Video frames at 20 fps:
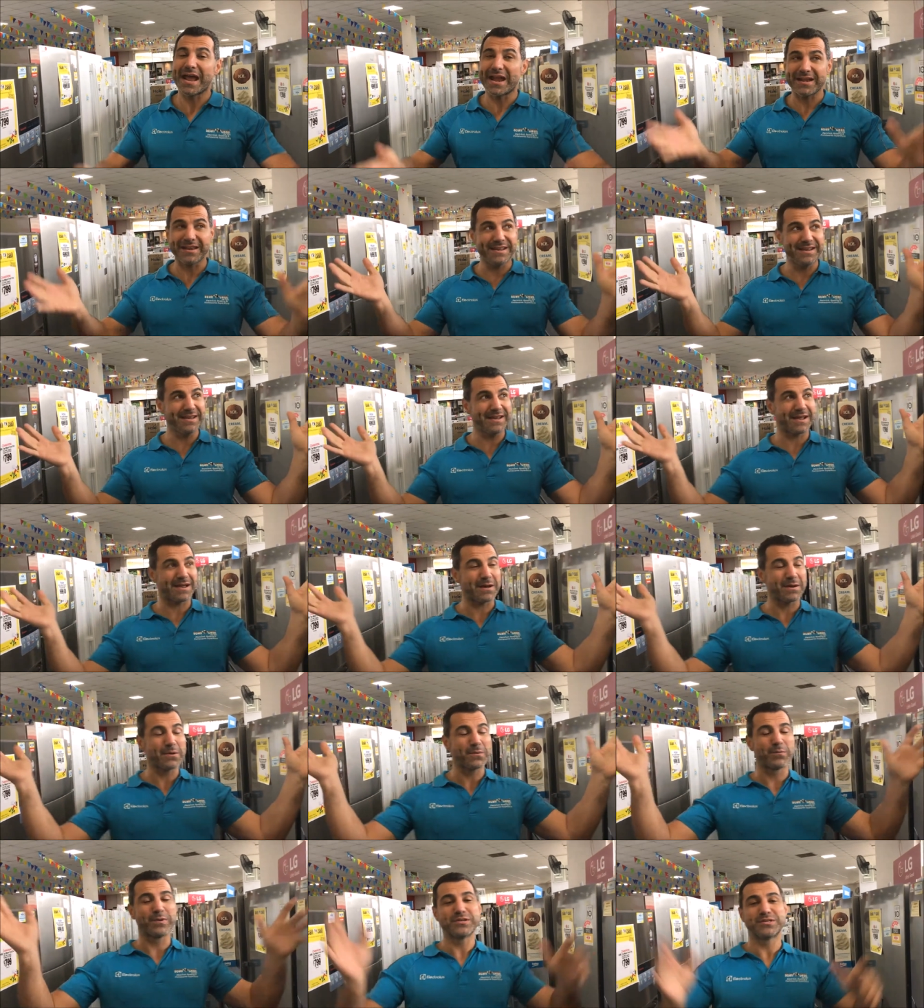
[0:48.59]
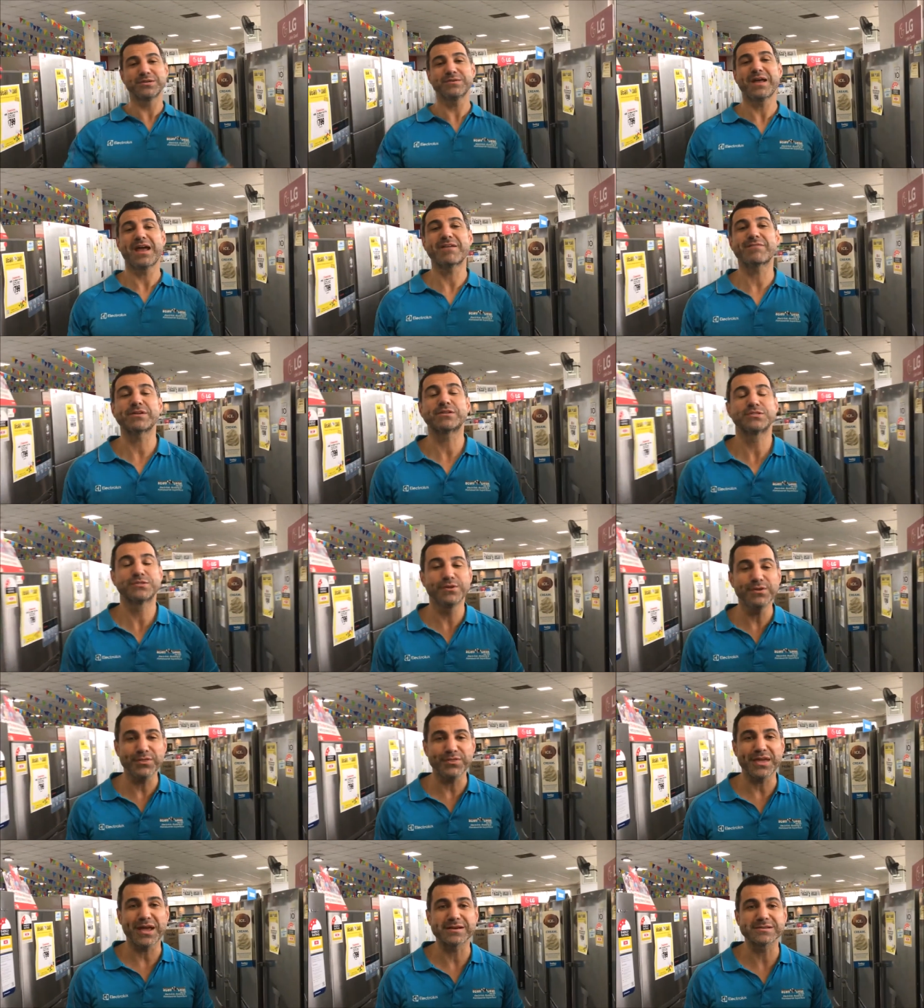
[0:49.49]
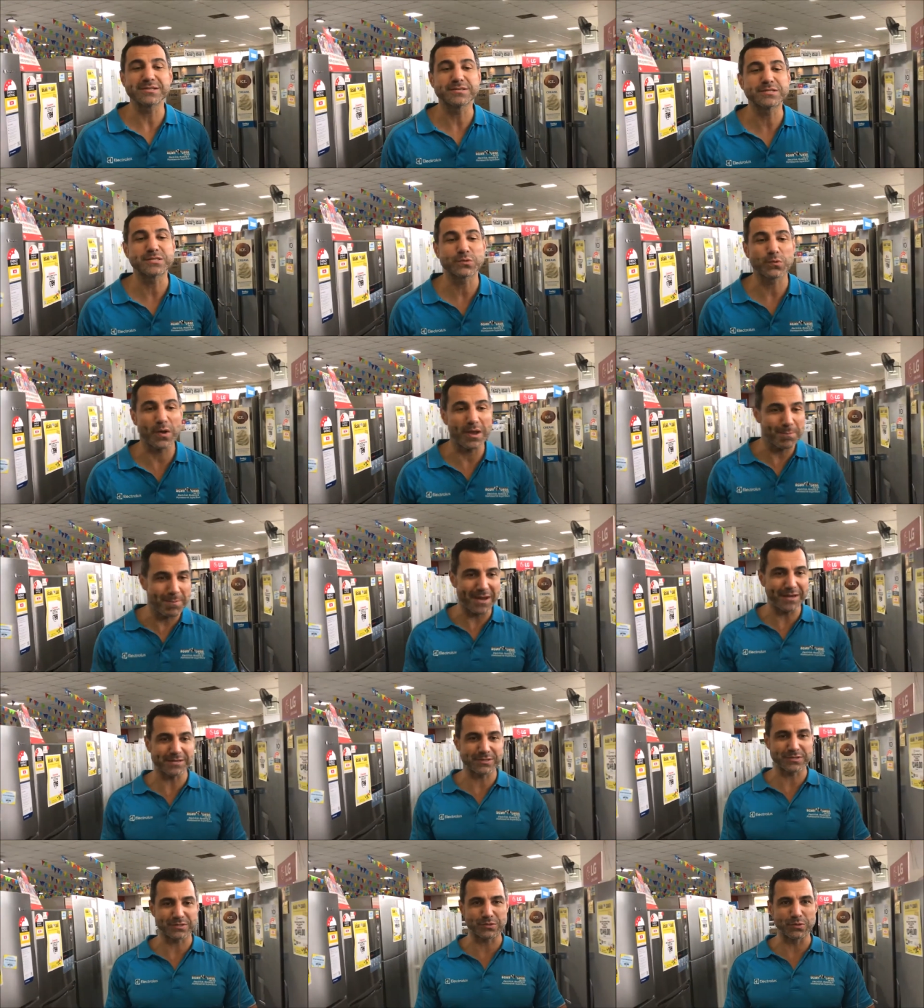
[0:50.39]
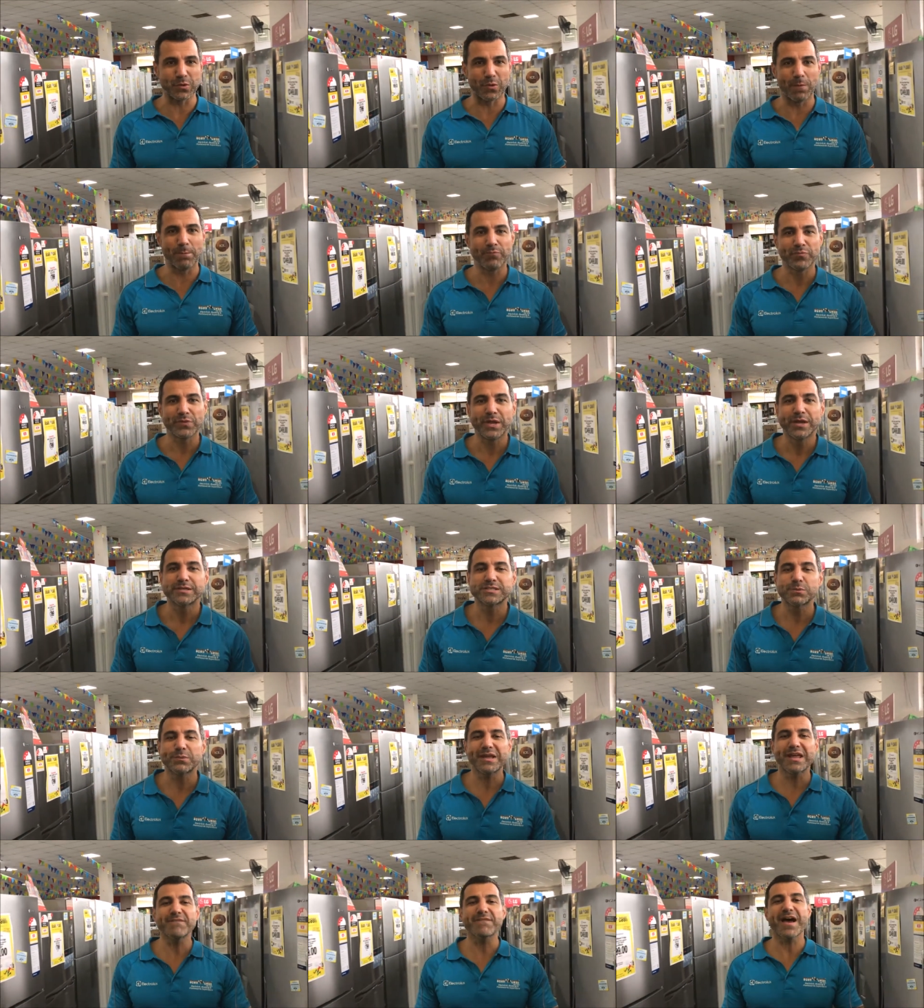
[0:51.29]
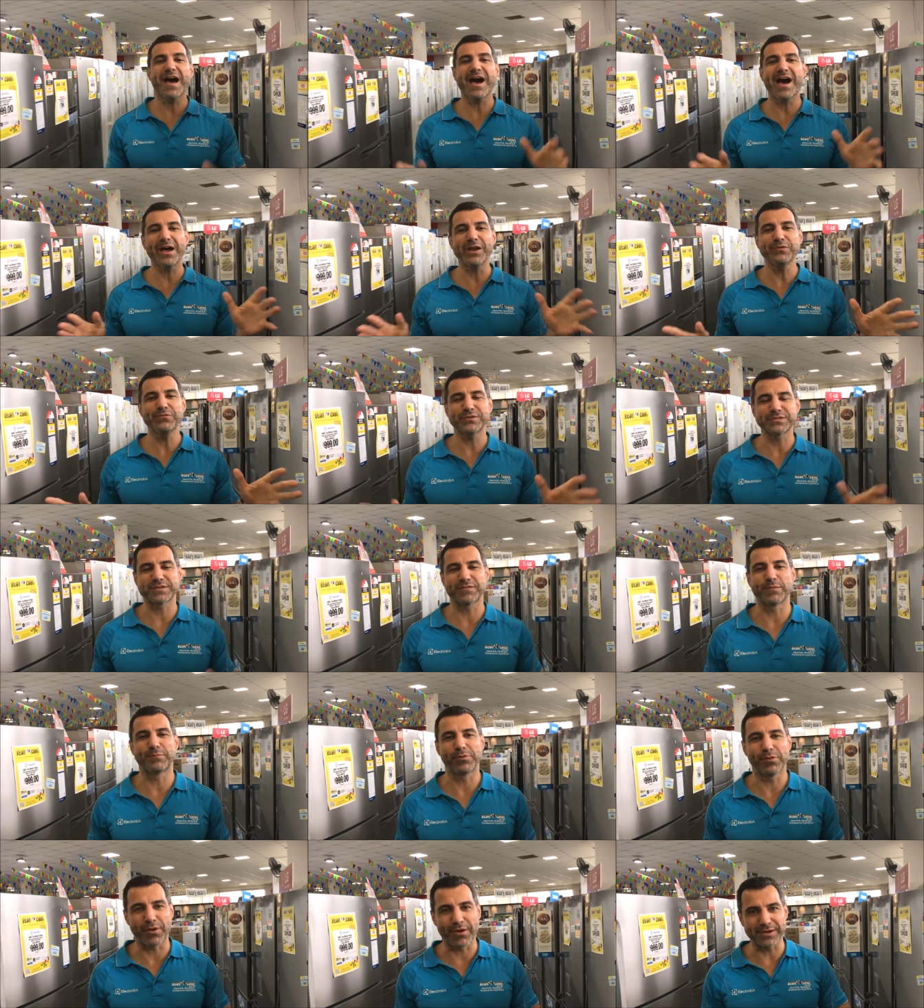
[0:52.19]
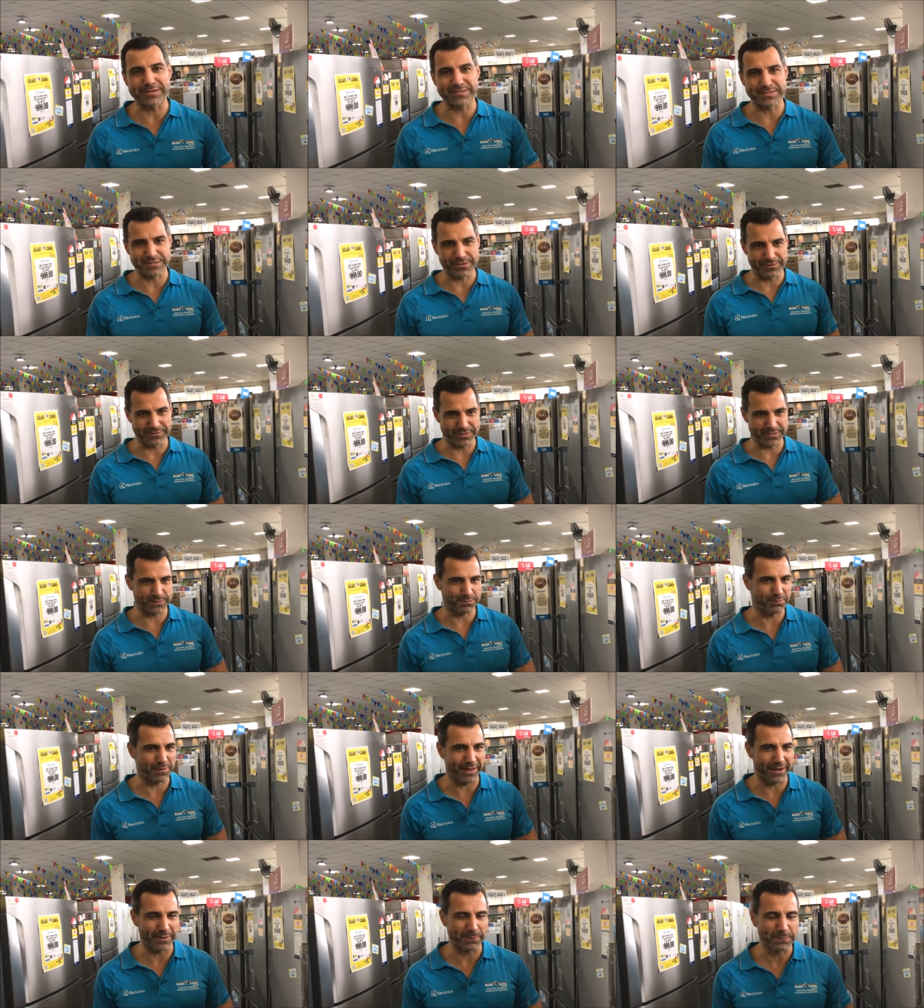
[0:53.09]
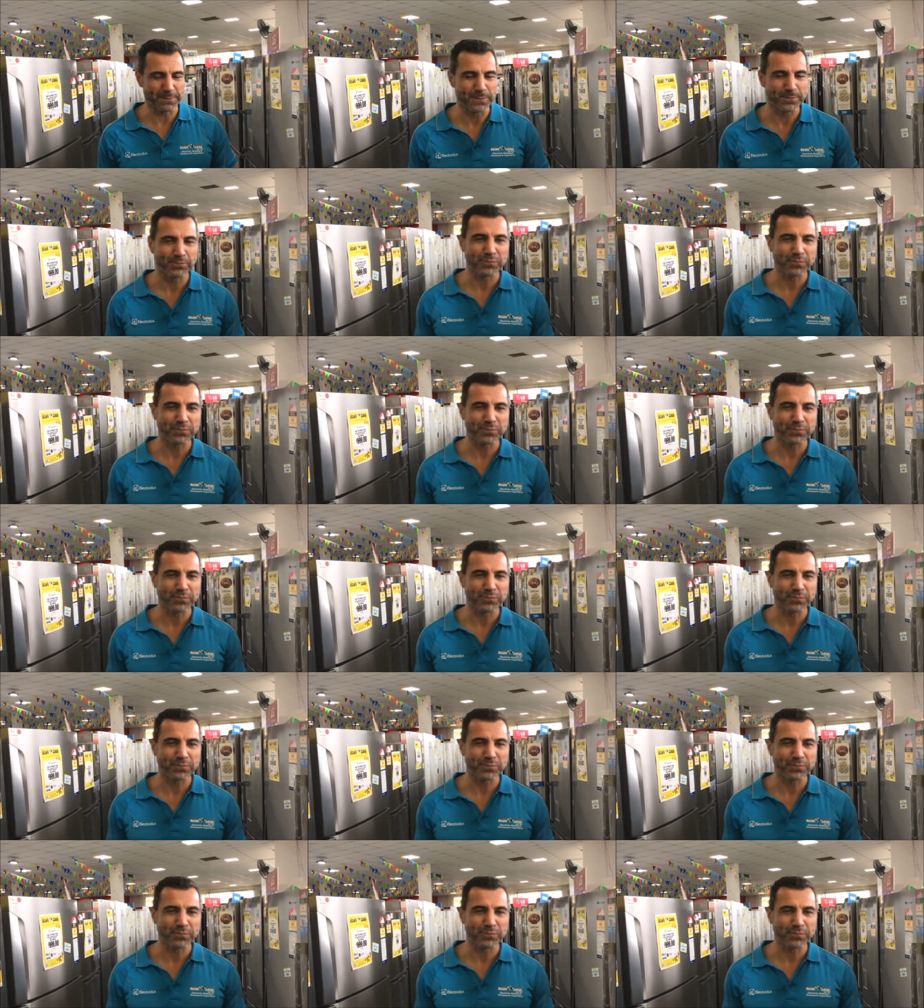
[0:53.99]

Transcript: And here we do have a 2,000 square meter store, so we have hundreds of appliances on display.